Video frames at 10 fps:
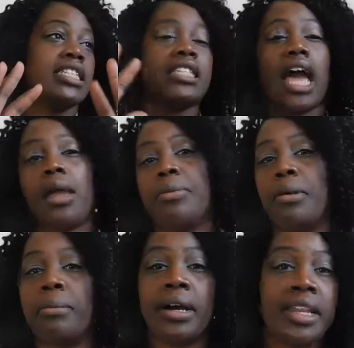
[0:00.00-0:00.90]

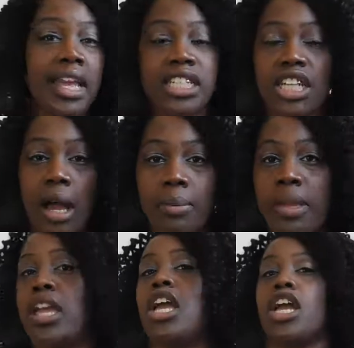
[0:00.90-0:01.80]
Cyber Monday
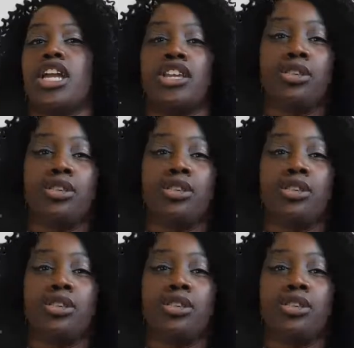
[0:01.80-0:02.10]
shopping, and